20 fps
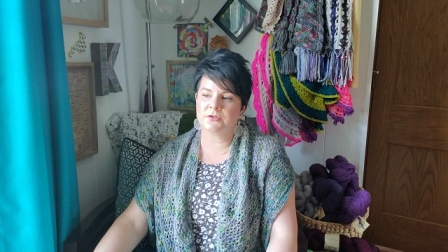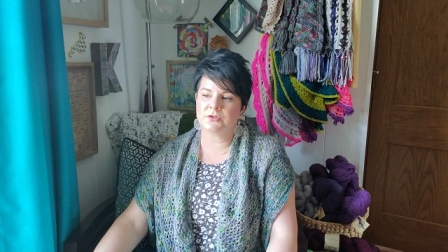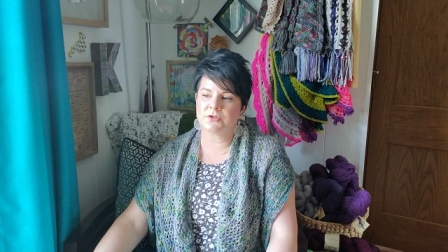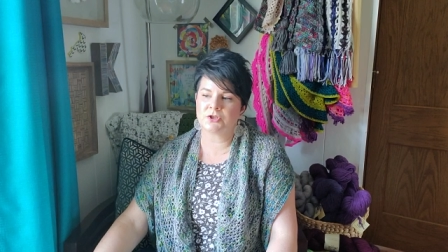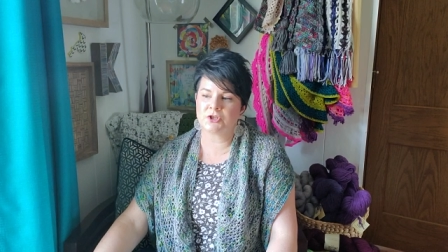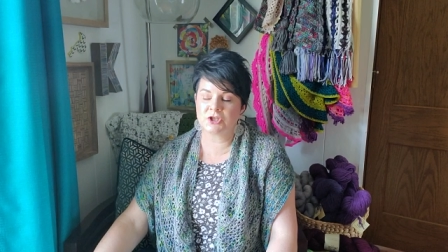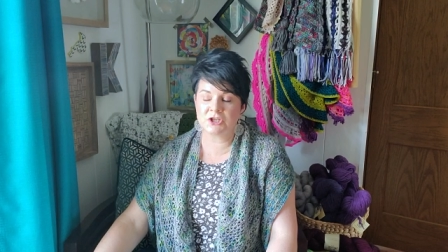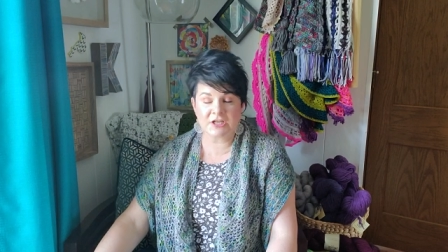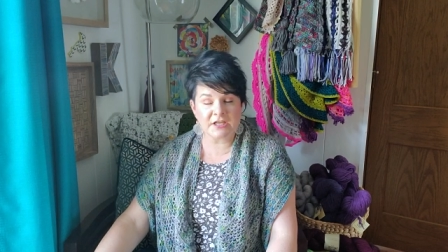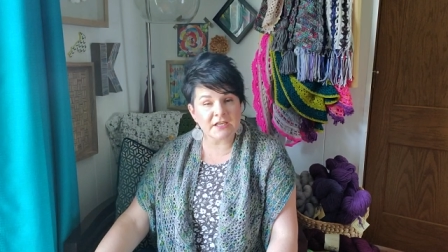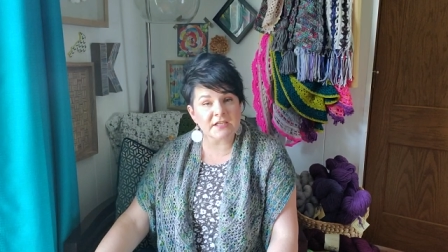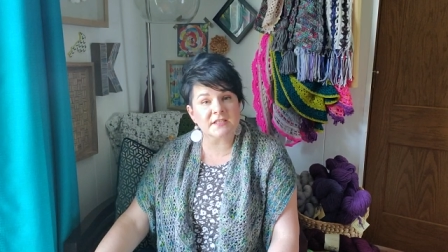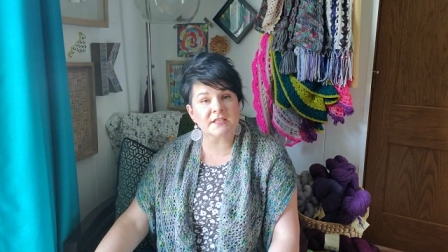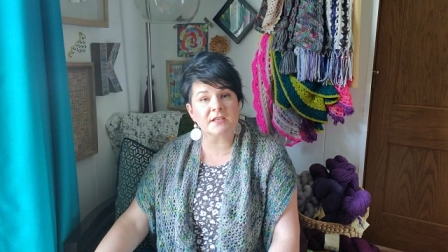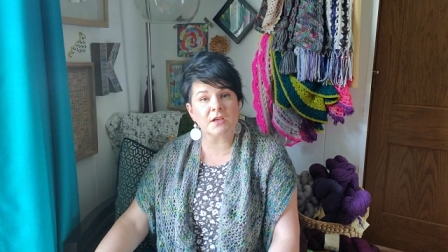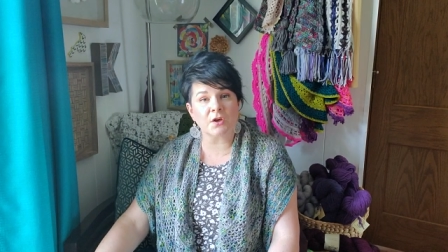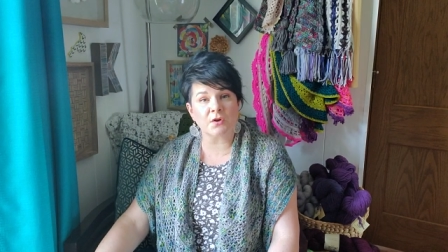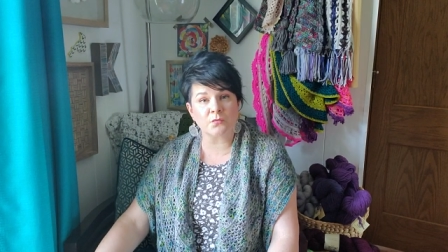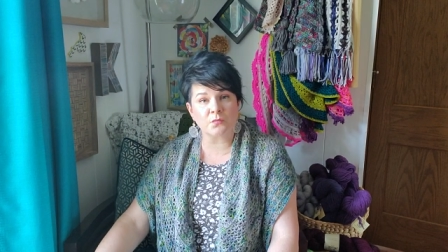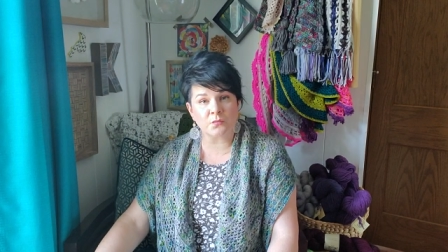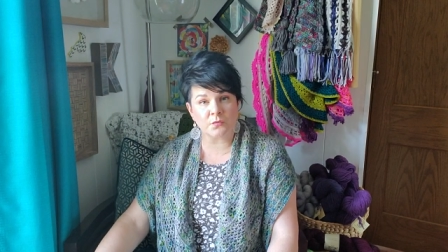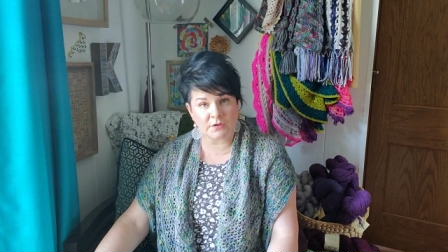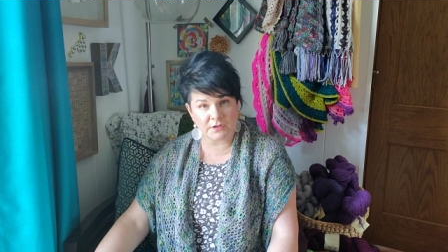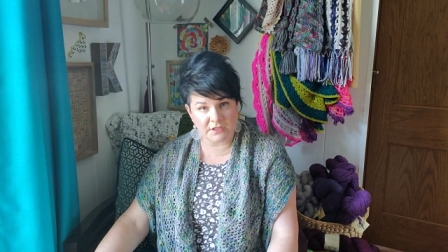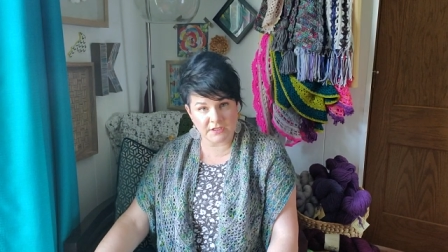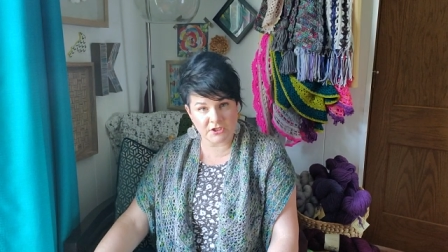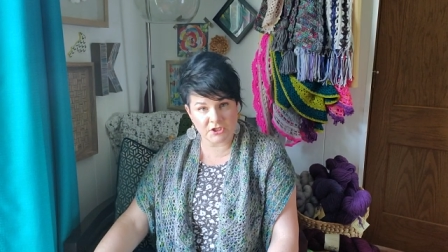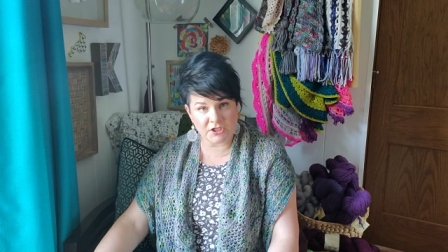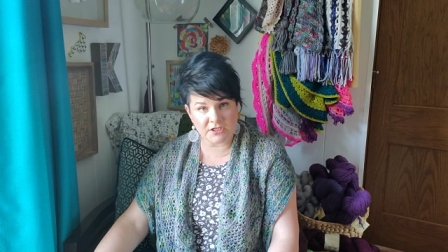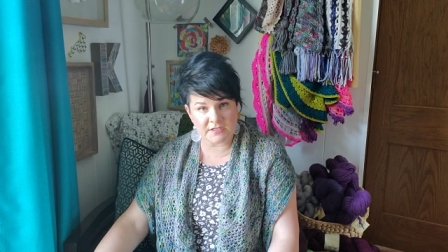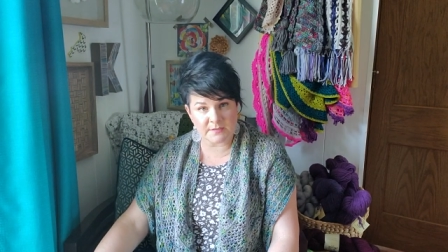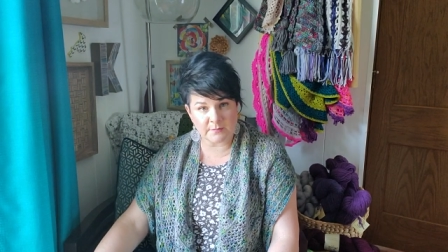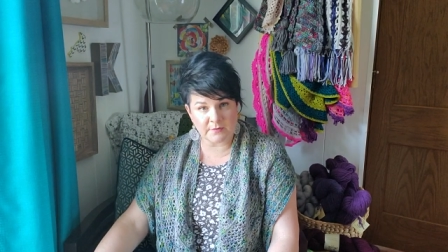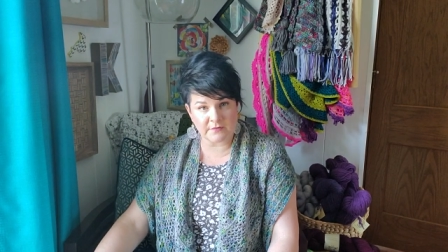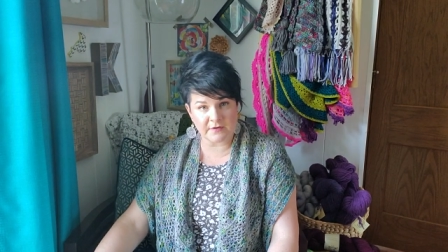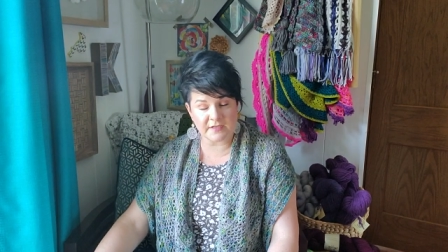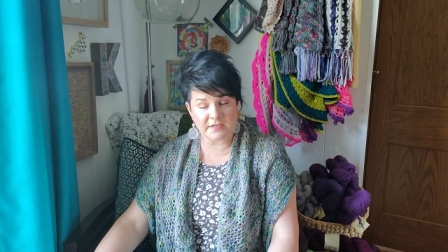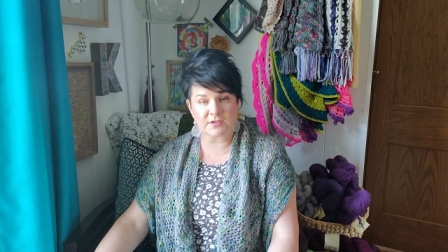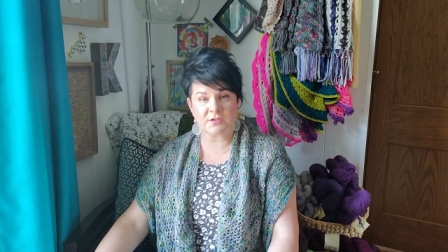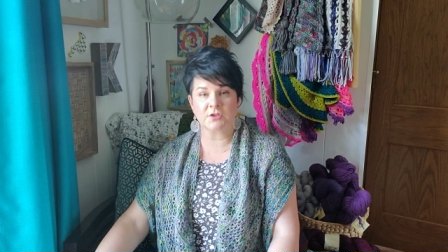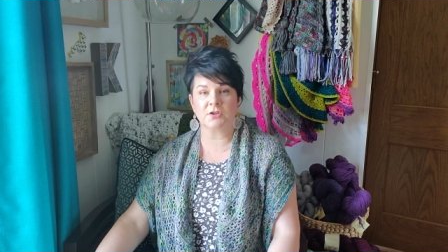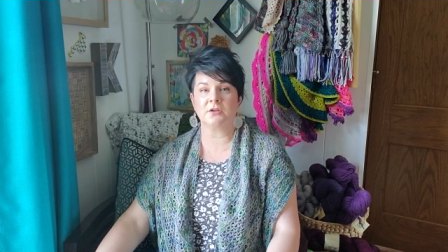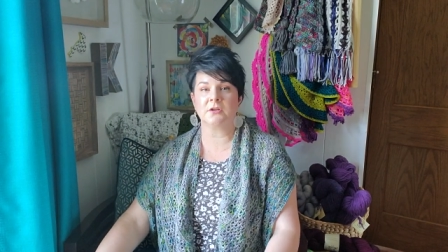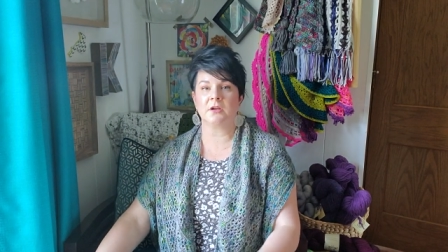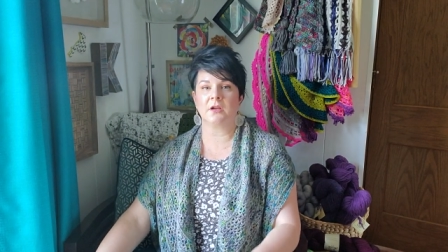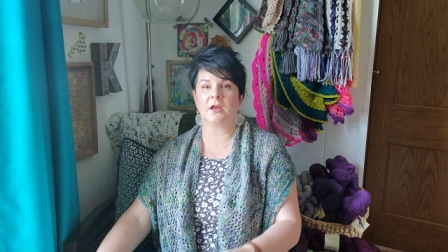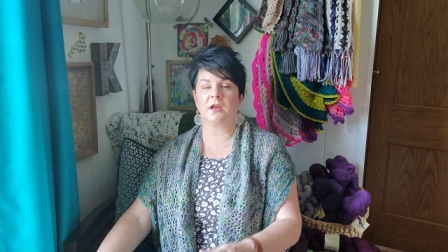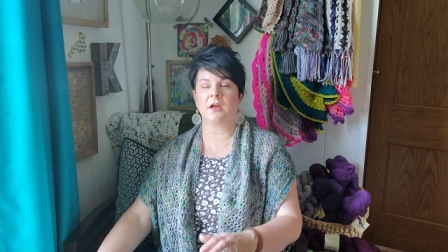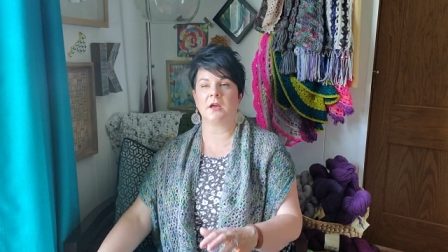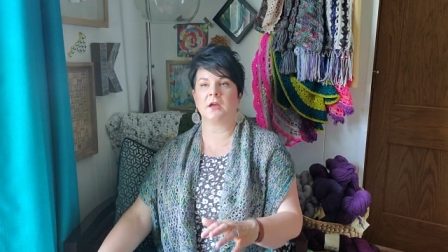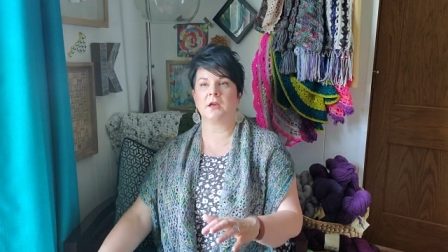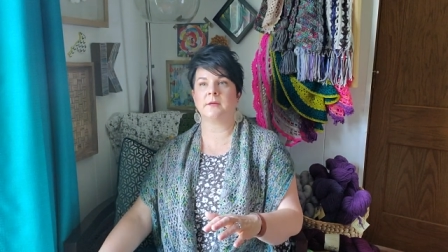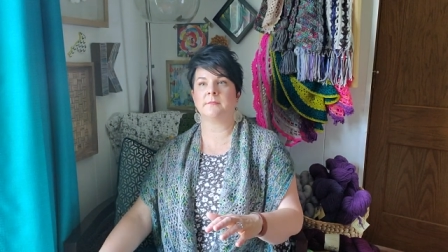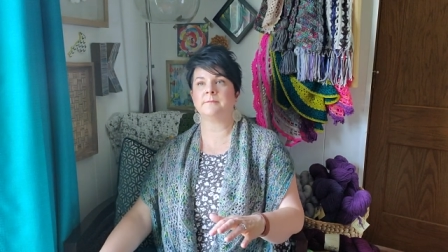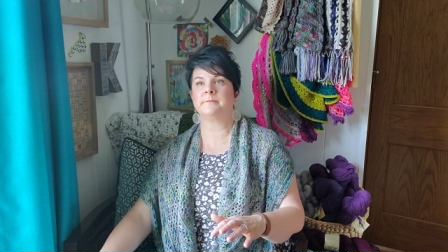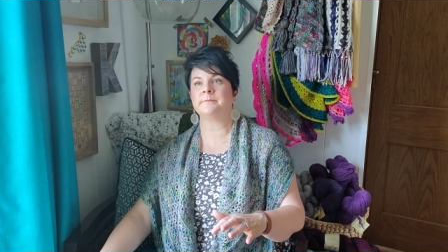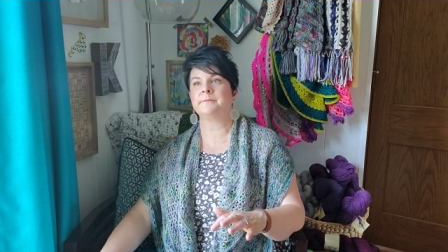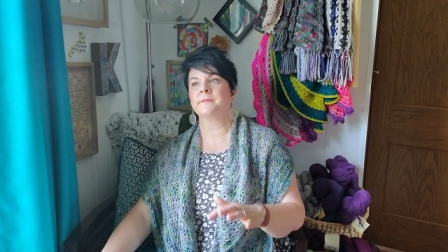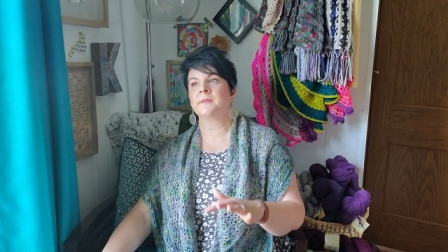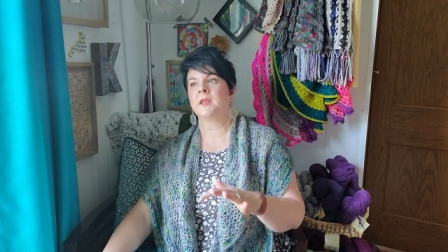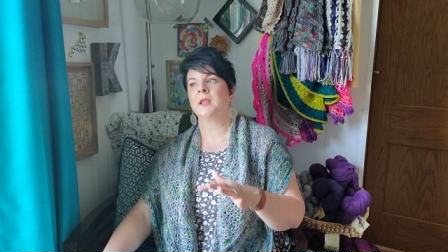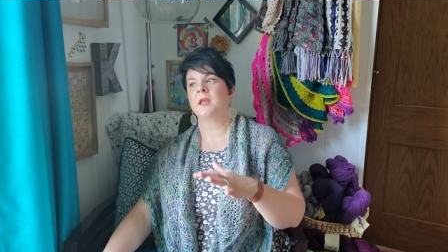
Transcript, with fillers: she is a religious professor, um,